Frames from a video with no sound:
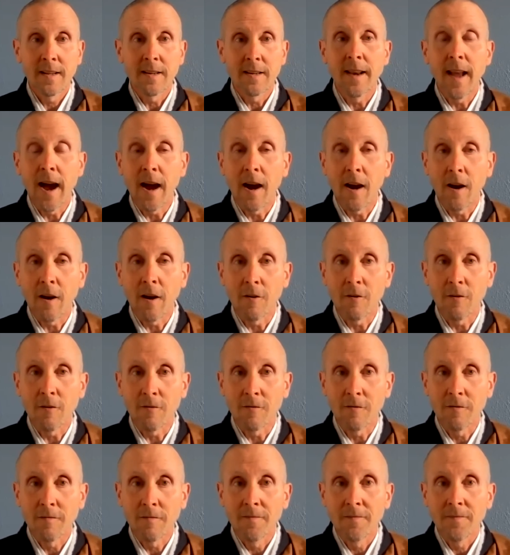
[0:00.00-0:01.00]

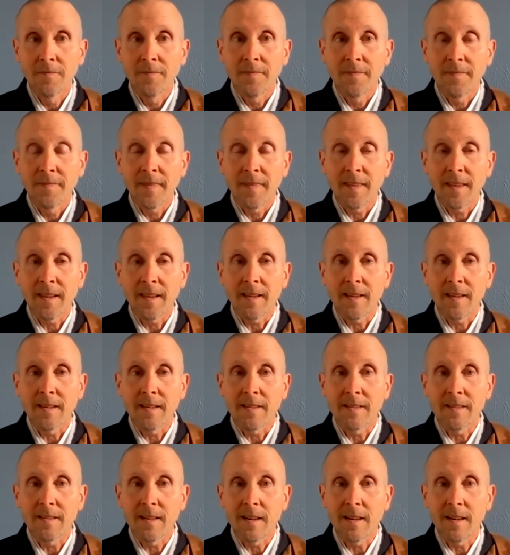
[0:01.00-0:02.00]
now
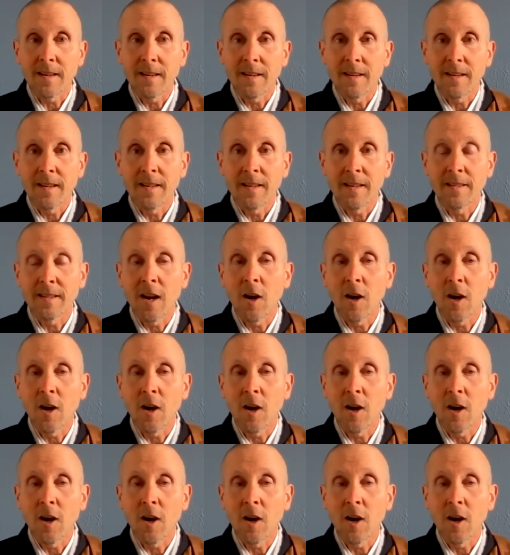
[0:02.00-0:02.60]
is